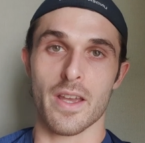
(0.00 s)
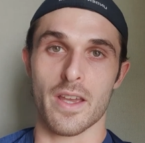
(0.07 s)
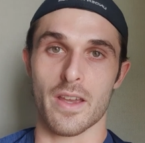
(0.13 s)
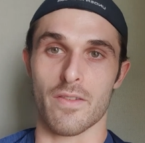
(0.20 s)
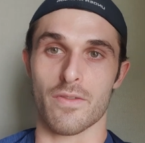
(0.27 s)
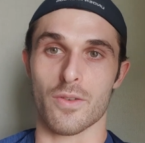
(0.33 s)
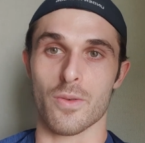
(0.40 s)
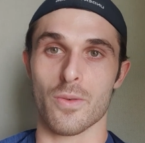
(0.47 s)

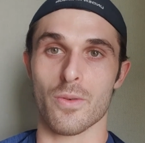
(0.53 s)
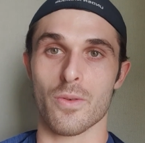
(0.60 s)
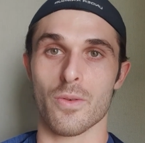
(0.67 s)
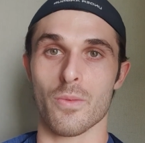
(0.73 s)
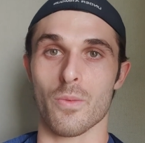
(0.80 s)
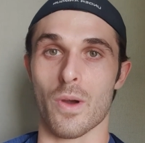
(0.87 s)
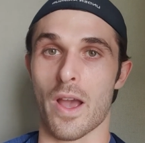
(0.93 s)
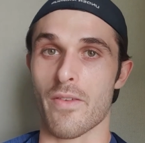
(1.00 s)
if
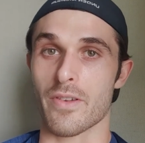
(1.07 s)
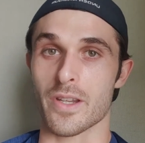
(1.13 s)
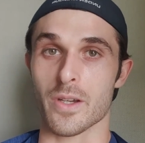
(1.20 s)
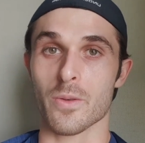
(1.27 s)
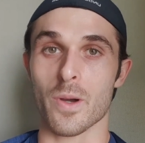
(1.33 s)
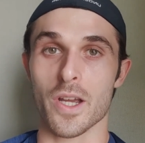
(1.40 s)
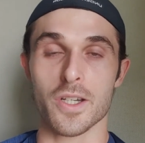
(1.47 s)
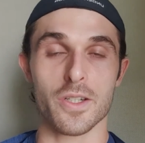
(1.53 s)
you have any
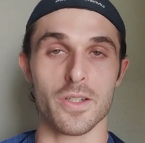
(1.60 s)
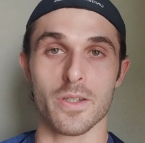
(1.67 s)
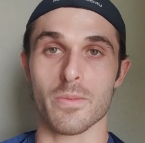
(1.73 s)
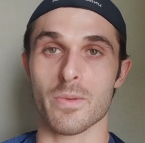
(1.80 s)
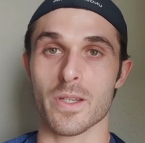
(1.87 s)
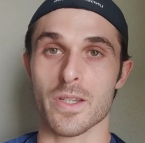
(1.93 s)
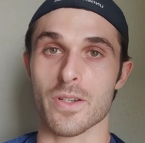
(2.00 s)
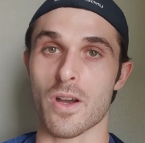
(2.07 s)
questions,
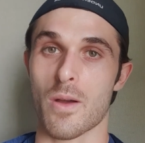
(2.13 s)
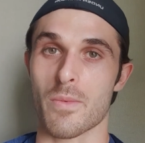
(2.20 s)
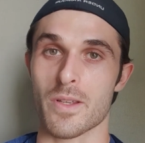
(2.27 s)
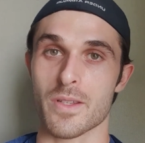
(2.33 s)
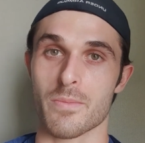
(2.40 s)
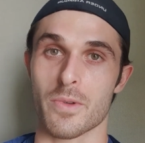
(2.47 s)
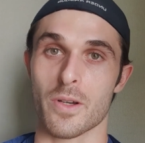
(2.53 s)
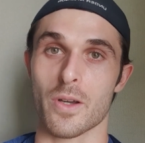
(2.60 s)
please
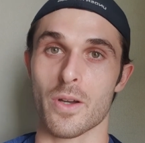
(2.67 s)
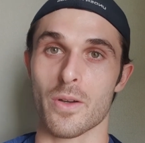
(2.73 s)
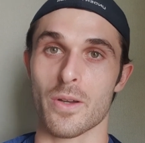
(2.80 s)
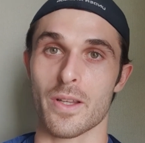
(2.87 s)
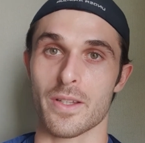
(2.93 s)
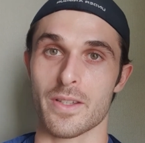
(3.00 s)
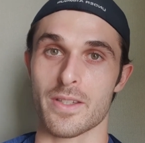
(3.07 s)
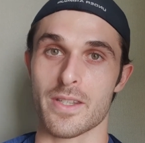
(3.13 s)
comment below
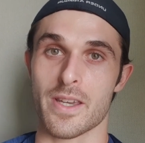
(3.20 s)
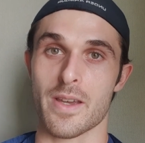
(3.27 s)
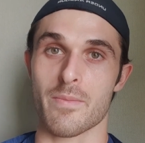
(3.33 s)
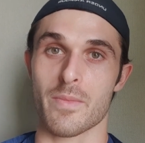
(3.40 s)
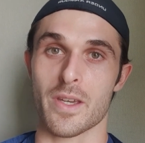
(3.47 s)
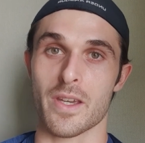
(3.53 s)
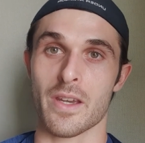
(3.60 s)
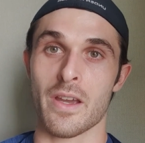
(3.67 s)
and DM
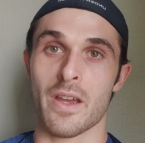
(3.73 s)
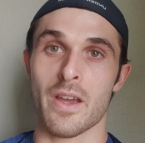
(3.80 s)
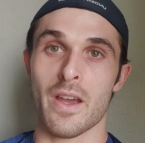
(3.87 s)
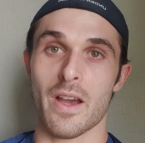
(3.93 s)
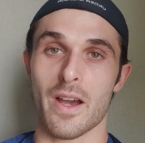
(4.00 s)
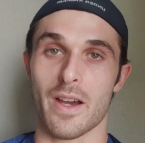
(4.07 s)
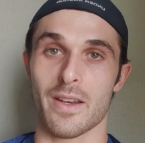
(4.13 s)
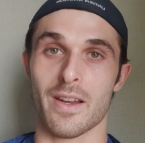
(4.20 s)
me.
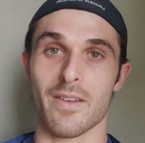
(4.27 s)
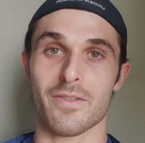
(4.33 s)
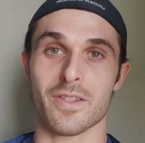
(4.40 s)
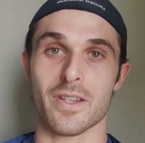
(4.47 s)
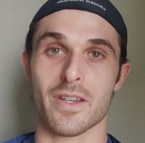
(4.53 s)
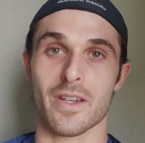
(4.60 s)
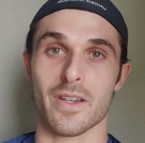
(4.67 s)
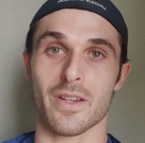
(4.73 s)
I'd love
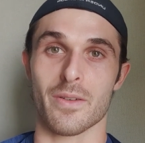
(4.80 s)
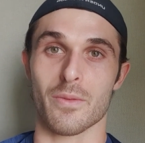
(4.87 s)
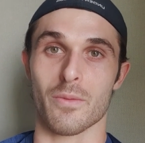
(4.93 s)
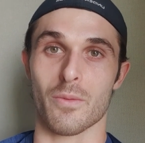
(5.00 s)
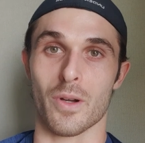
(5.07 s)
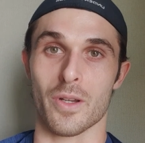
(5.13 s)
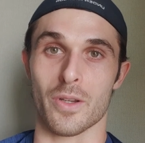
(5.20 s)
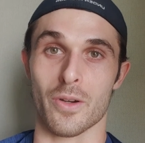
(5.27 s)
to hear
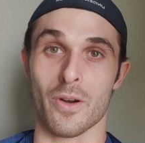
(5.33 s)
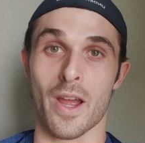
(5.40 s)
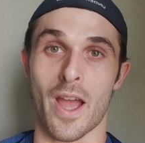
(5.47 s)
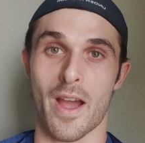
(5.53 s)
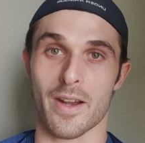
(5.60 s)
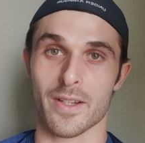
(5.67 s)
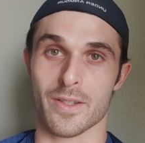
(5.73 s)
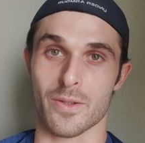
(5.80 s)
what your
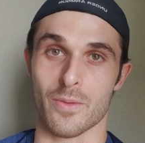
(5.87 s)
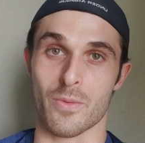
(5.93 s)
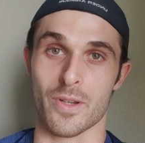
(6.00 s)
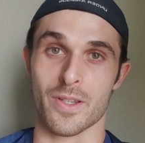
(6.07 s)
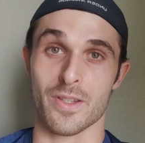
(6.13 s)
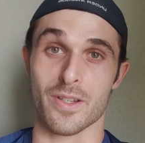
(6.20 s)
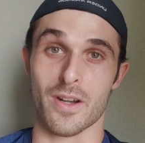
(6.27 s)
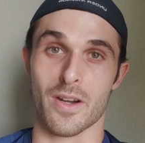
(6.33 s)
hacks or
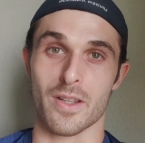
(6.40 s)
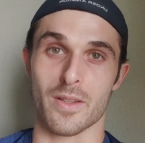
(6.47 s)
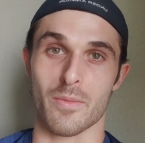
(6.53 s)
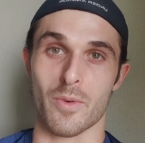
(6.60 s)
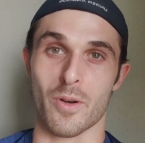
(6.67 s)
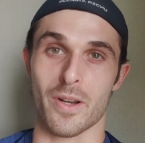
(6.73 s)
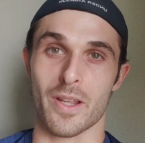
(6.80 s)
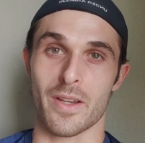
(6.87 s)
wins are in the
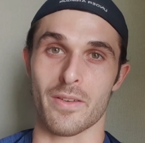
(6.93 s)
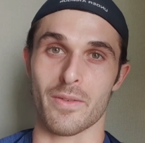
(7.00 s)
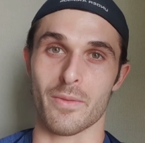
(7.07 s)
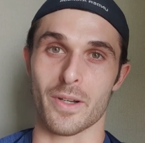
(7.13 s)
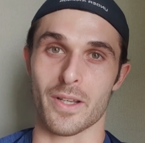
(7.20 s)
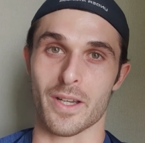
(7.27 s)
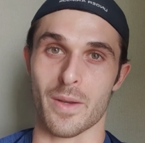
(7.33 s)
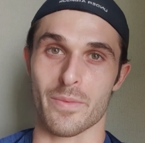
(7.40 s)
morning
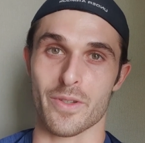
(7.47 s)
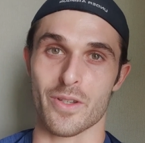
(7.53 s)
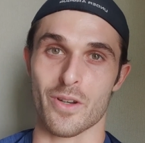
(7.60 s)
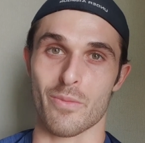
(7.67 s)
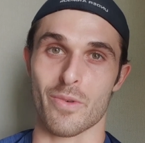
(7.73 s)
when it comes to your